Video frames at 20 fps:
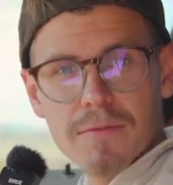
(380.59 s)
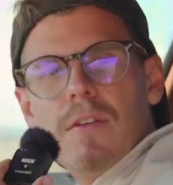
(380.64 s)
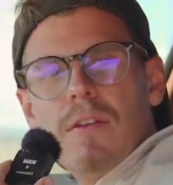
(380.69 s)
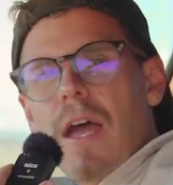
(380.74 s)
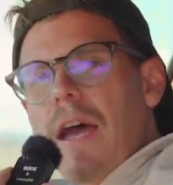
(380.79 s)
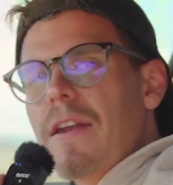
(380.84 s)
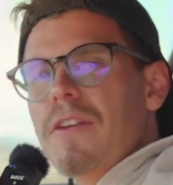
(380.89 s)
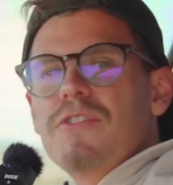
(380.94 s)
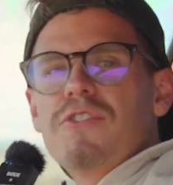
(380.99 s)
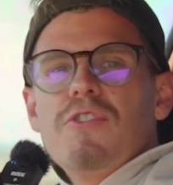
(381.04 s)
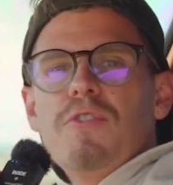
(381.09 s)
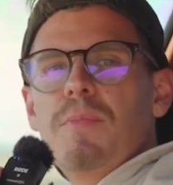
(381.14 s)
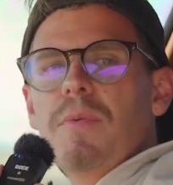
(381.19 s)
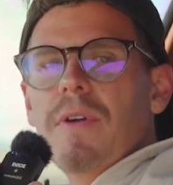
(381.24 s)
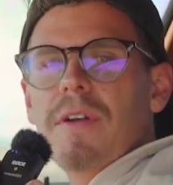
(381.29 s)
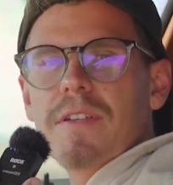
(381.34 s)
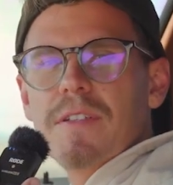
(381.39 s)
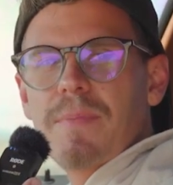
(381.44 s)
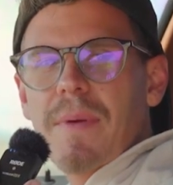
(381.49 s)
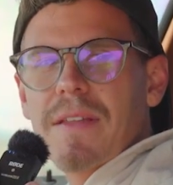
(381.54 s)
Not a super
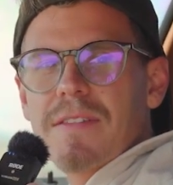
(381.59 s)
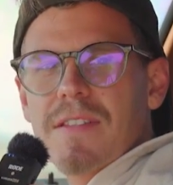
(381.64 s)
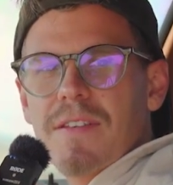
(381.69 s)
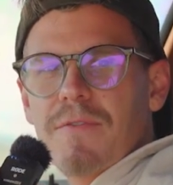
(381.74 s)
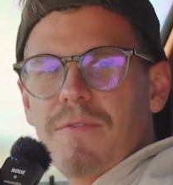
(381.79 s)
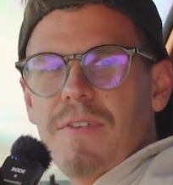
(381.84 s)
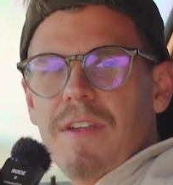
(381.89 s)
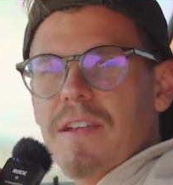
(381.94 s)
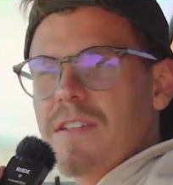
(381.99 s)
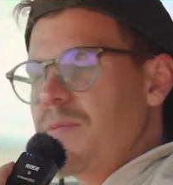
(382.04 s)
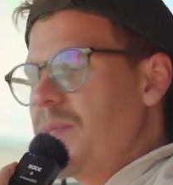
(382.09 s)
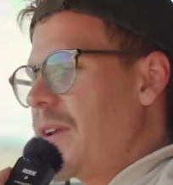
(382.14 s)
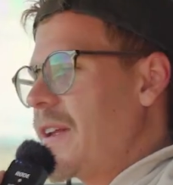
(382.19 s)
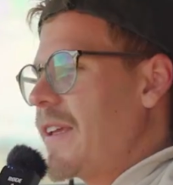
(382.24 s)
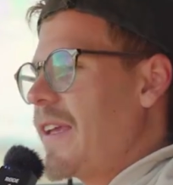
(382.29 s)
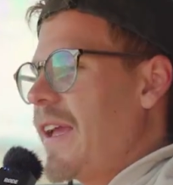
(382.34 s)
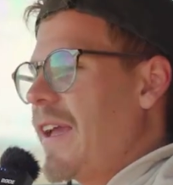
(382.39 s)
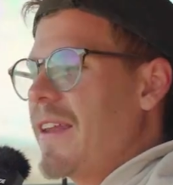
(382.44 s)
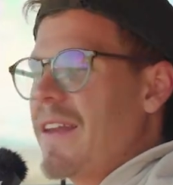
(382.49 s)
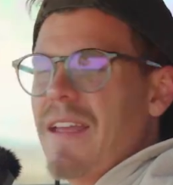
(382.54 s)
expensive fix, but
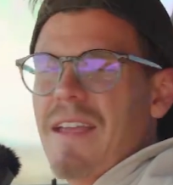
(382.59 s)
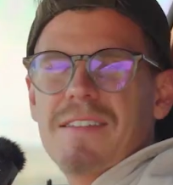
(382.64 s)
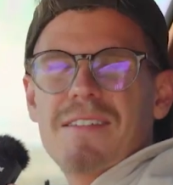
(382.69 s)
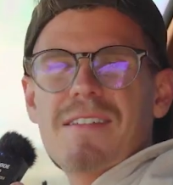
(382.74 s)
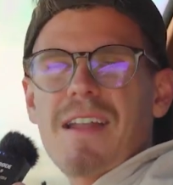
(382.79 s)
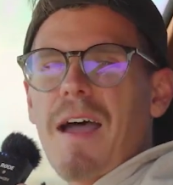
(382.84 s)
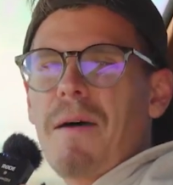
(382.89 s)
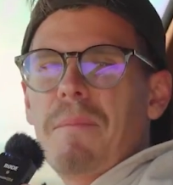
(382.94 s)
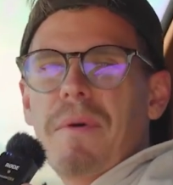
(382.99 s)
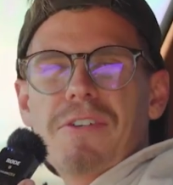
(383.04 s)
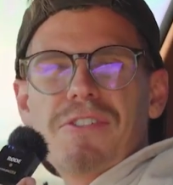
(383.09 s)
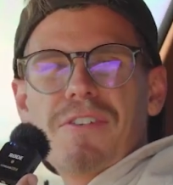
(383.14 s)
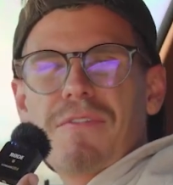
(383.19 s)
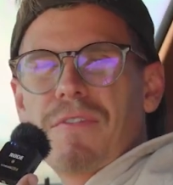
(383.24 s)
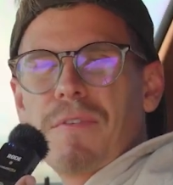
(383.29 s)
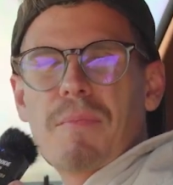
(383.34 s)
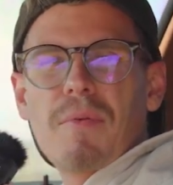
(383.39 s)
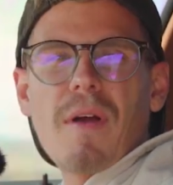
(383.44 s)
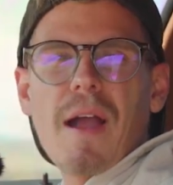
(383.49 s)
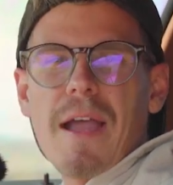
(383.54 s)
again, it's not much of
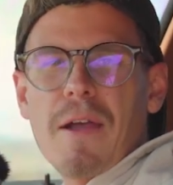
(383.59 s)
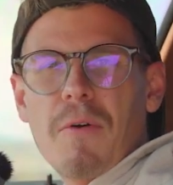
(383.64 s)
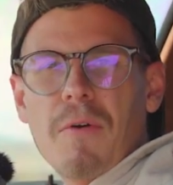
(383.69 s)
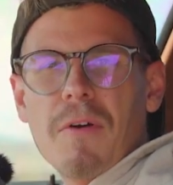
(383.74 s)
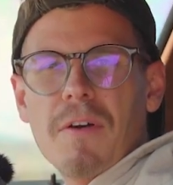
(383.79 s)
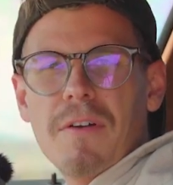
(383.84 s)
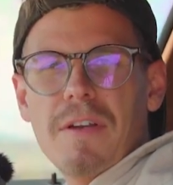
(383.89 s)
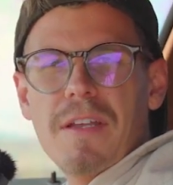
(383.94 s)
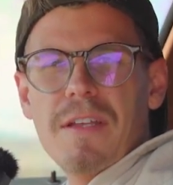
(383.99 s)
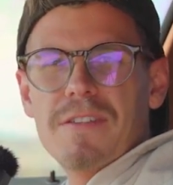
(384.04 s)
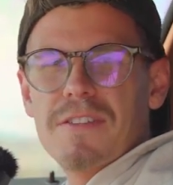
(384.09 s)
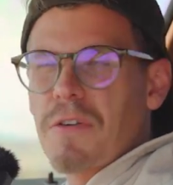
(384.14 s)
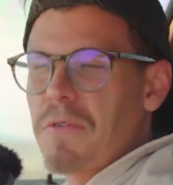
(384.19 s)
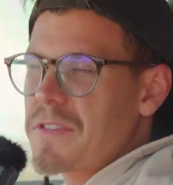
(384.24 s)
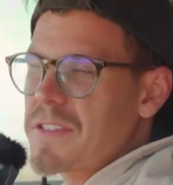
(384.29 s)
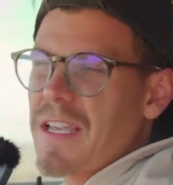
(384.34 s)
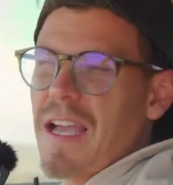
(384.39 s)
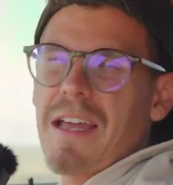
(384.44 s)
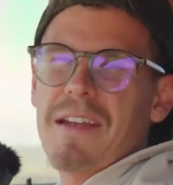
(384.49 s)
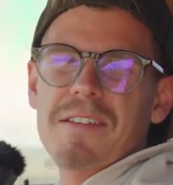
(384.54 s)
a priority, so
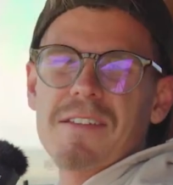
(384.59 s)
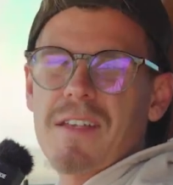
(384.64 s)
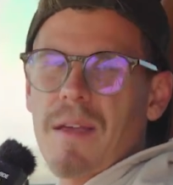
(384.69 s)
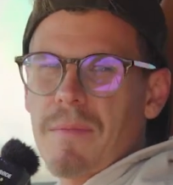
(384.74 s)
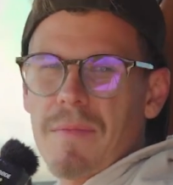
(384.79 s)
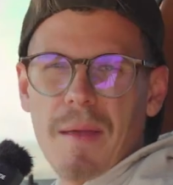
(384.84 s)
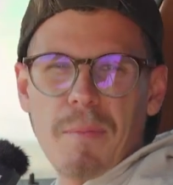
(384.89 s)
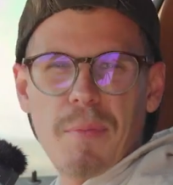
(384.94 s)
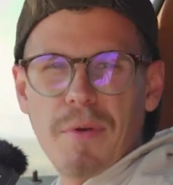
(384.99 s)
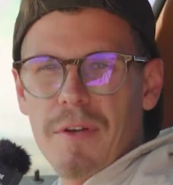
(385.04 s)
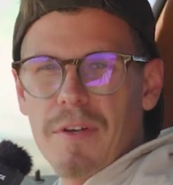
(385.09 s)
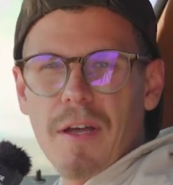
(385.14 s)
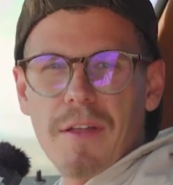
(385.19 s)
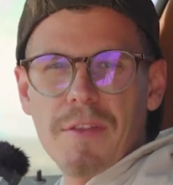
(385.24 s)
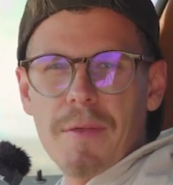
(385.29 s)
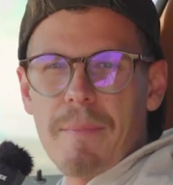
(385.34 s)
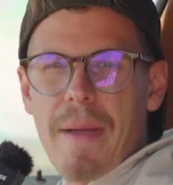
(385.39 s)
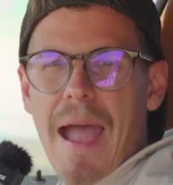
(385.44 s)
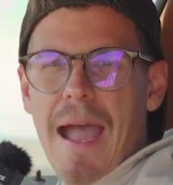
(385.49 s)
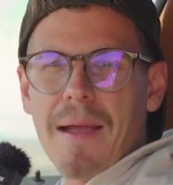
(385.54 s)
it's kind of something I'm putting on
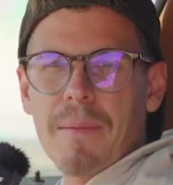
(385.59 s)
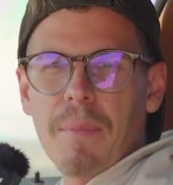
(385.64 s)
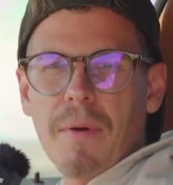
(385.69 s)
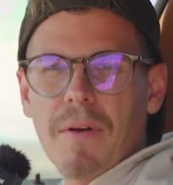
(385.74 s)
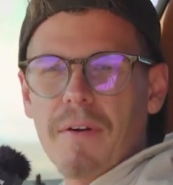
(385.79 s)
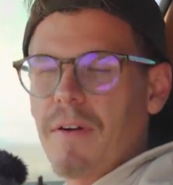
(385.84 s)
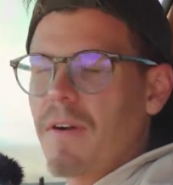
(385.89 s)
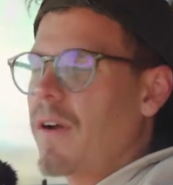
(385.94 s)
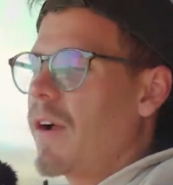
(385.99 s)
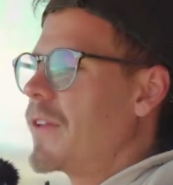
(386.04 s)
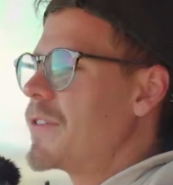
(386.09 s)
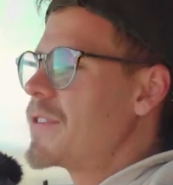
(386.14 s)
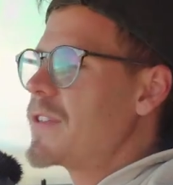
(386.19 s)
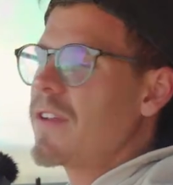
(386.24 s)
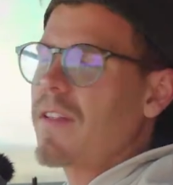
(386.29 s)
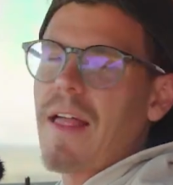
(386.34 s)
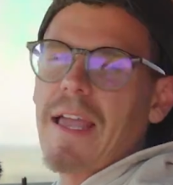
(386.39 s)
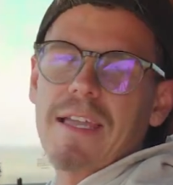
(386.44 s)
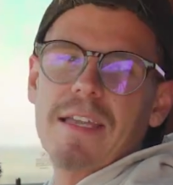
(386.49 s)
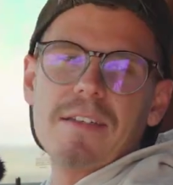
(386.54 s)
the back burner
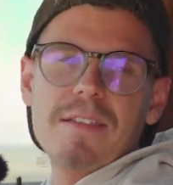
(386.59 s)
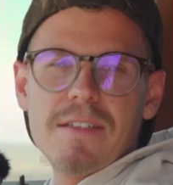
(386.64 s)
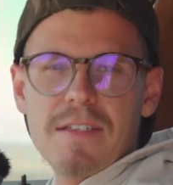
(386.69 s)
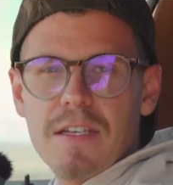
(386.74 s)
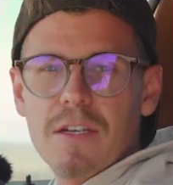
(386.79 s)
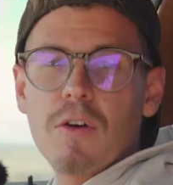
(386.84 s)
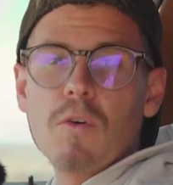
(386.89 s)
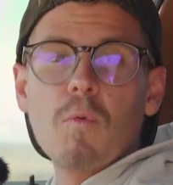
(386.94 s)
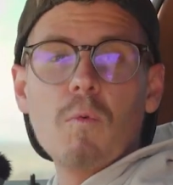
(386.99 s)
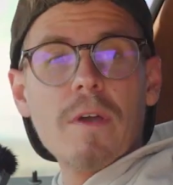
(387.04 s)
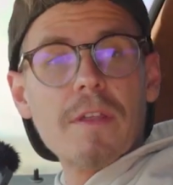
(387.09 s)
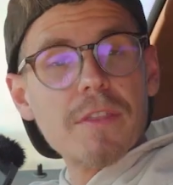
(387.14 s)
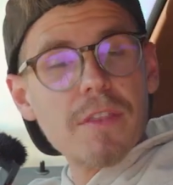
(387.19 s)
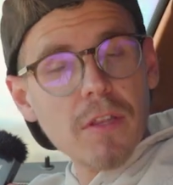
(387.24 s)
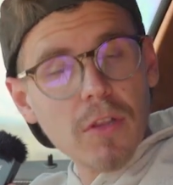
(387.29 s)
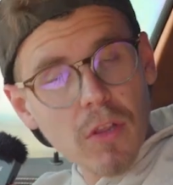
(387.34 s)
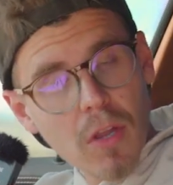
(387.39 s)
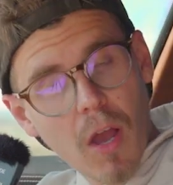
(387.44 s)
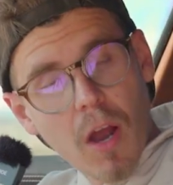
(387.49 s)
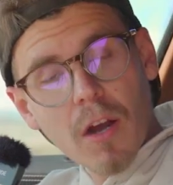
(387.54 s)
until I can deal with the
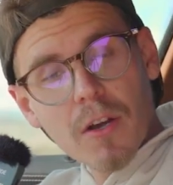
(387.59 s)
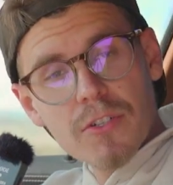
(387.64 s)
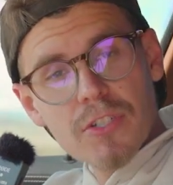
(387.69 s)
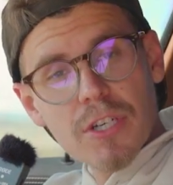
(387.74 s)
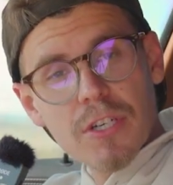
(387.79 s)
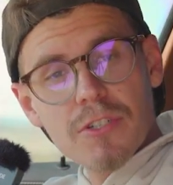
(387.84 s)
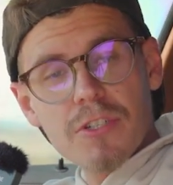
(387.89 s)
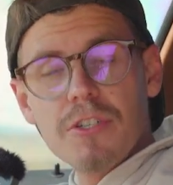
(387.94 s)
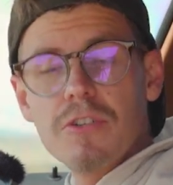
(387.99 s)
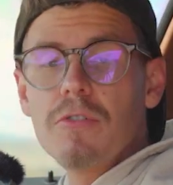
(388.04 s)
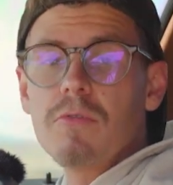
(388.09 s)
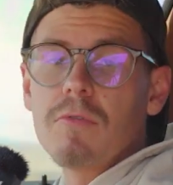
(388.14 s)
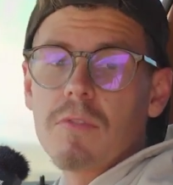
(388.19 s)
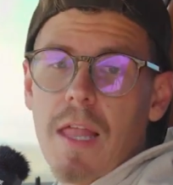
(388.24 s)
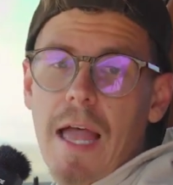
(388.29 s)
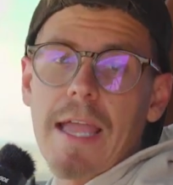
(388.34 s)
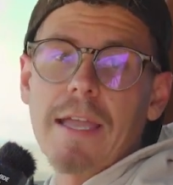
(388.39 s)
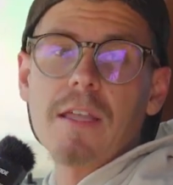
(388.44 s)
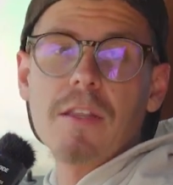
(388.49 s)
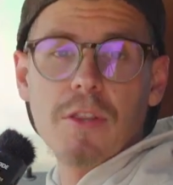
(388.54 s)
large issue
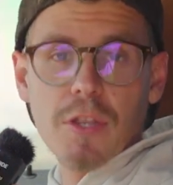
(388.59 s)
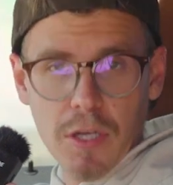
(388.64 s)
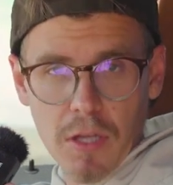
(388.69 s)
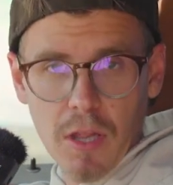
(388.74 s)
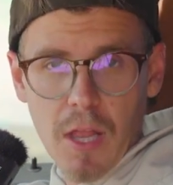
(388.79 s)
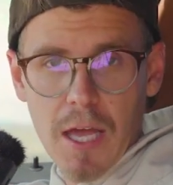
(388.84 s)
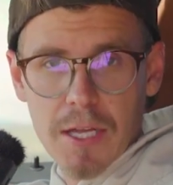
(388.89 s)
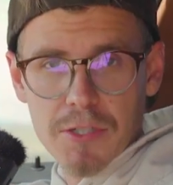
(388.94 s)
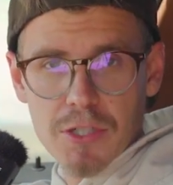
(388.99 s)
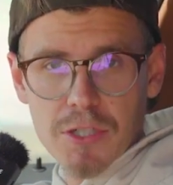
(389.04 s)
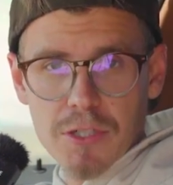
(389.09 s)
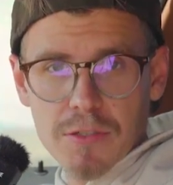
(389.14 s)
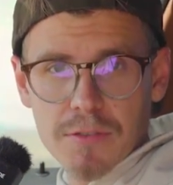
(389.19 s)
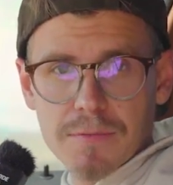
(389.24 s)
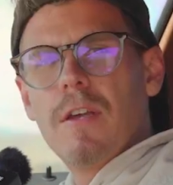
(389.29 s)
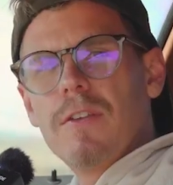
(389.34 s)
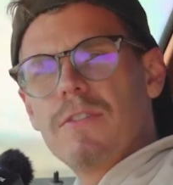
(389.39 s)
like the clutch.